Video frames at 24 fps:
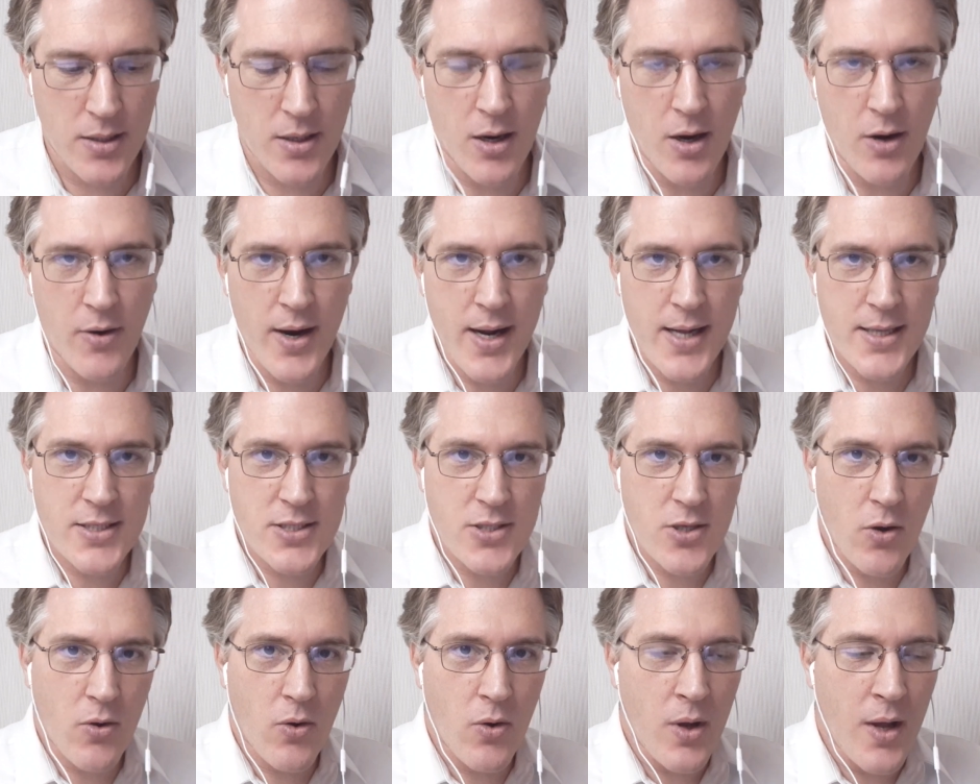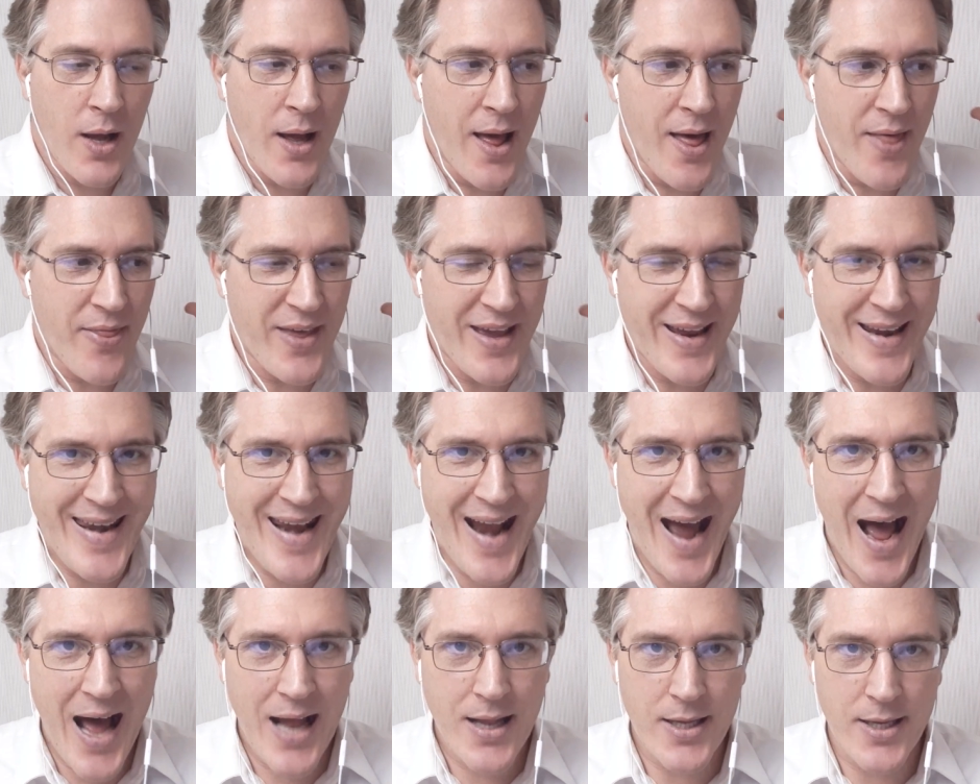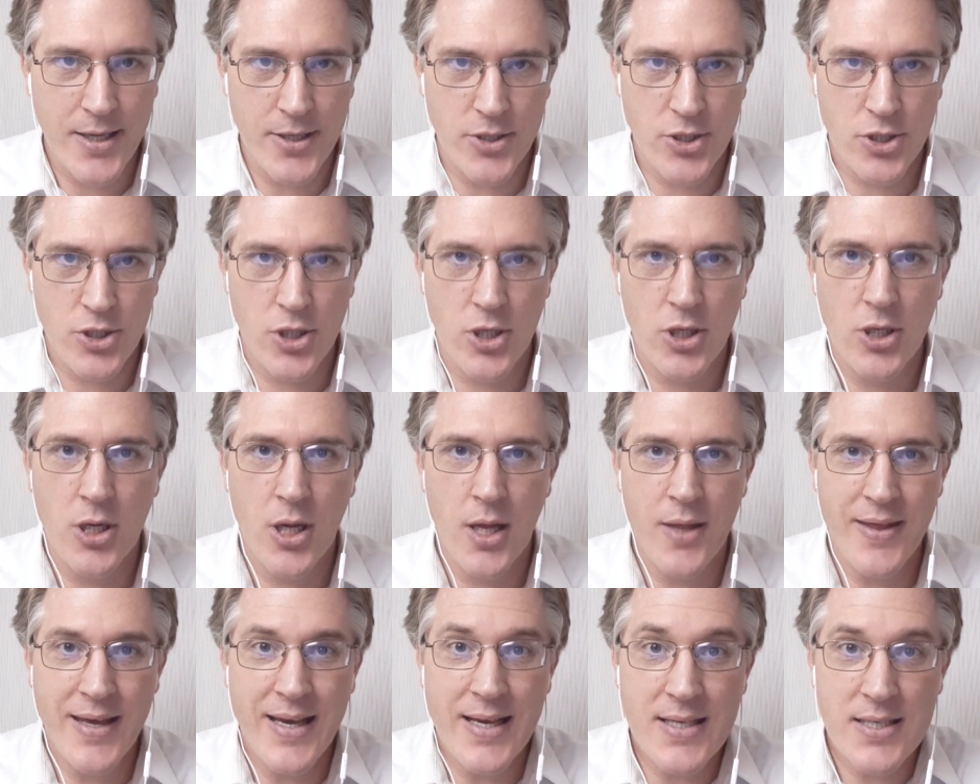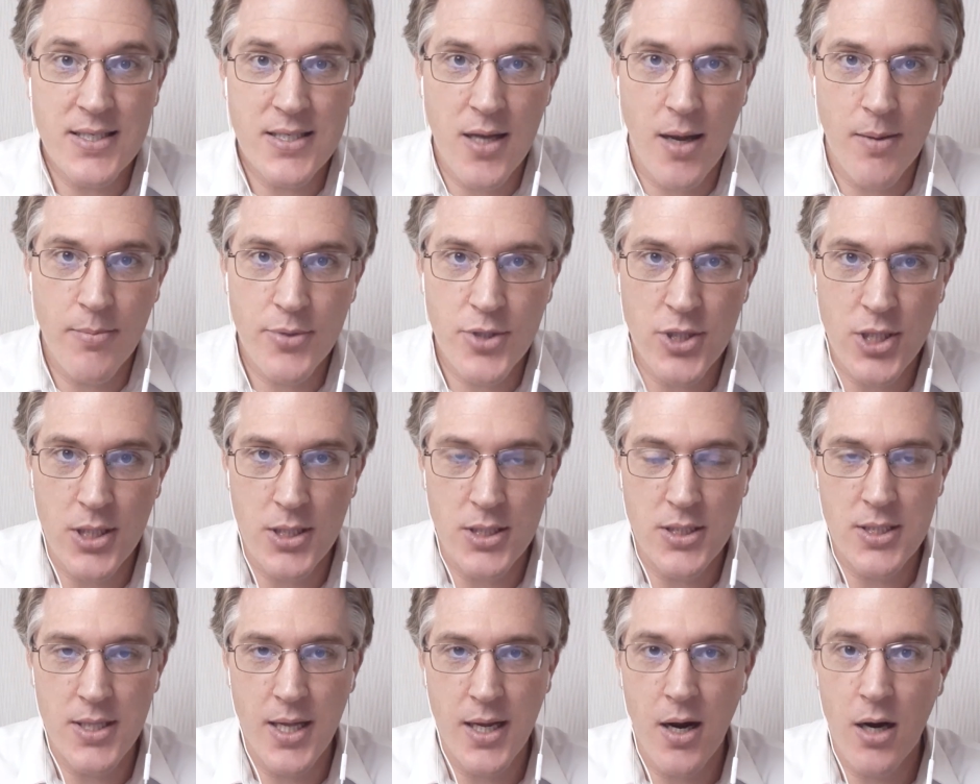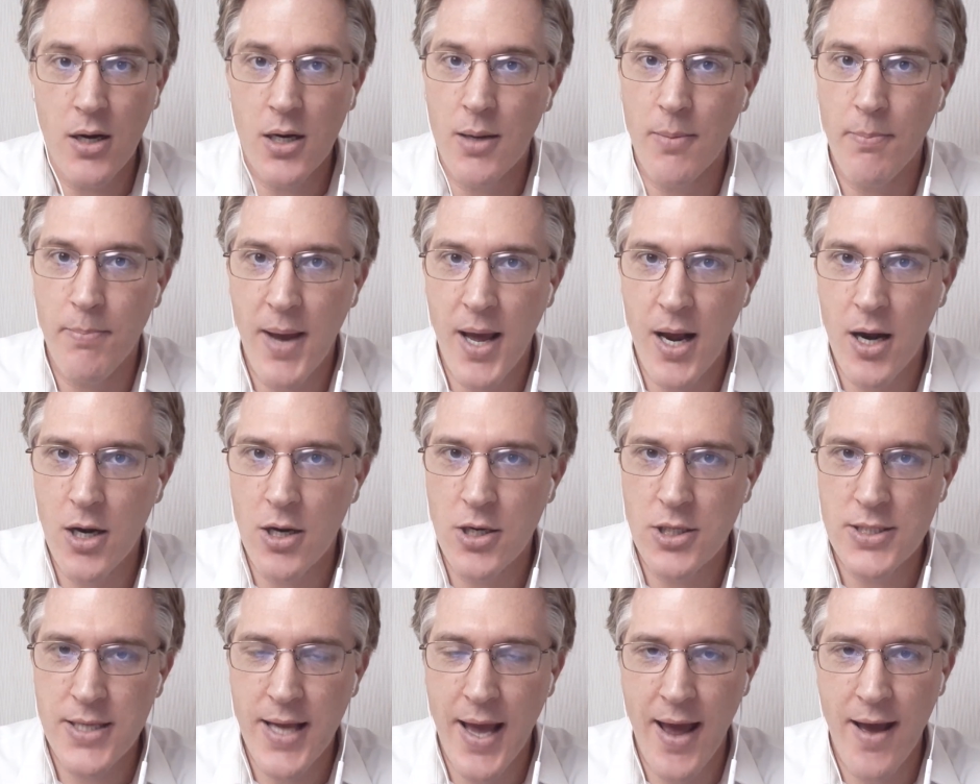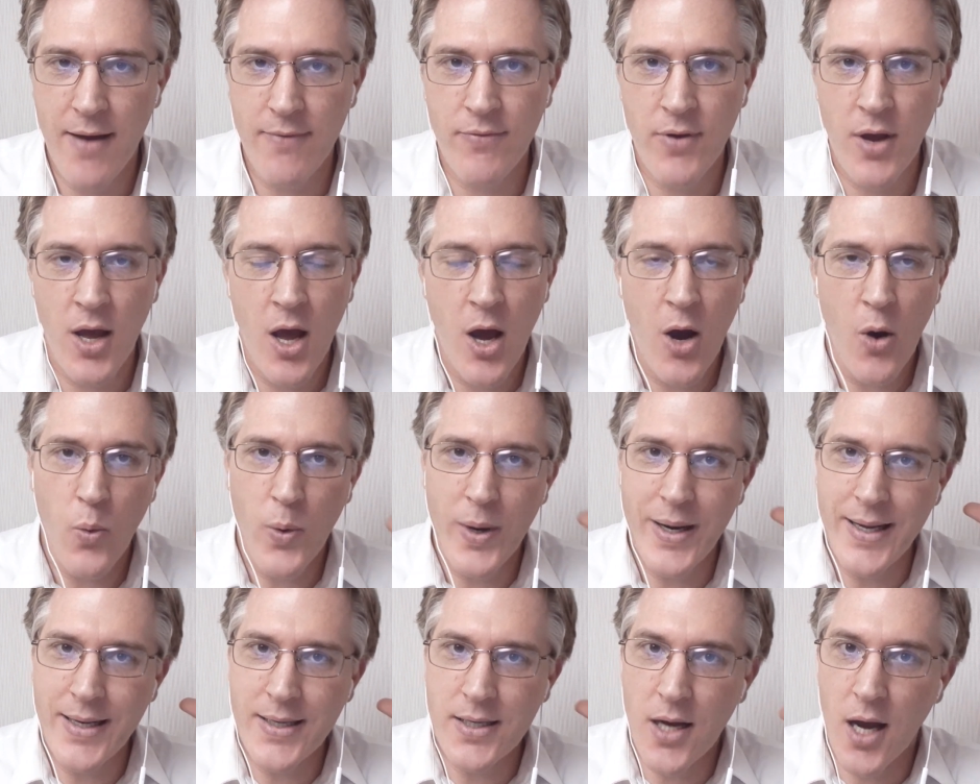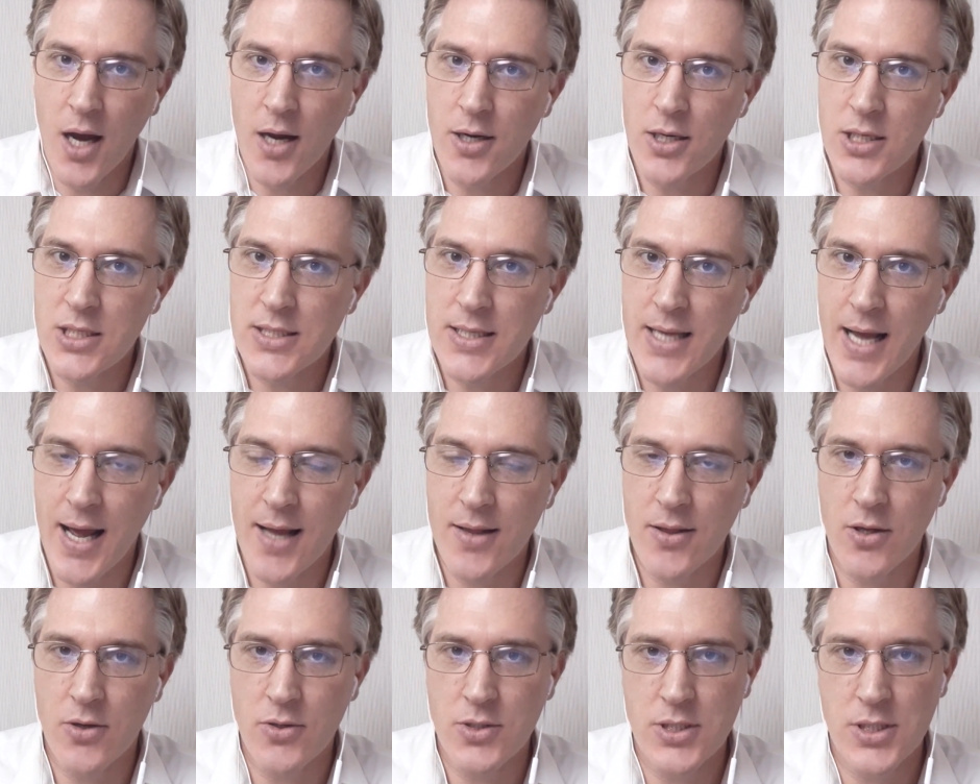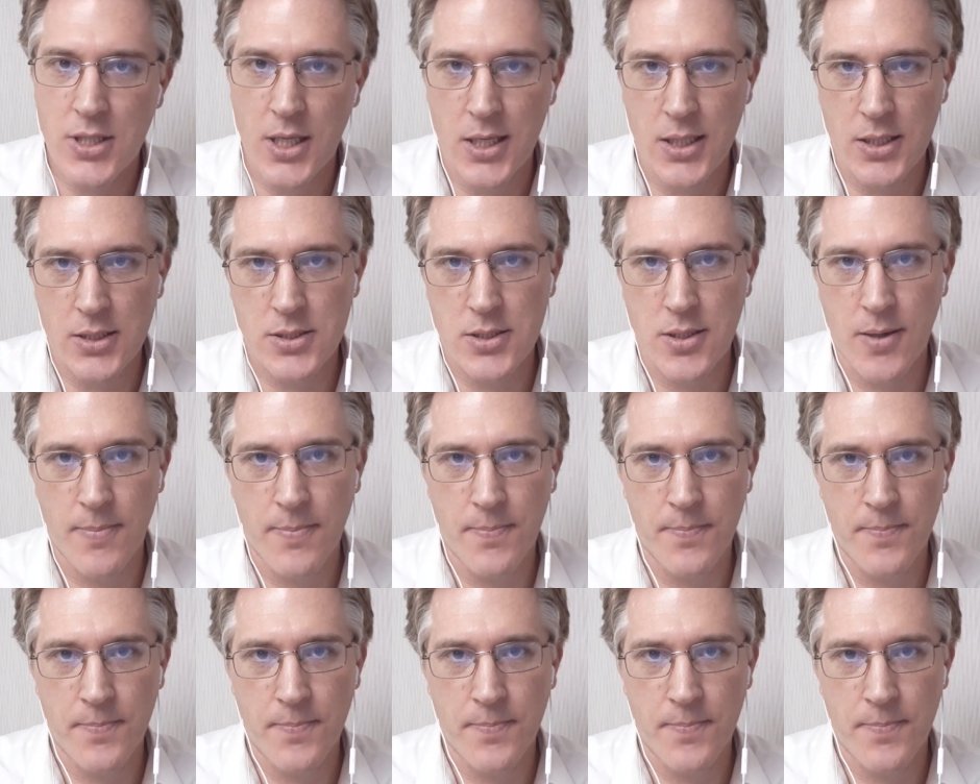All right, so the knowledge, the assumptions that our competitors have, we need to understand those things.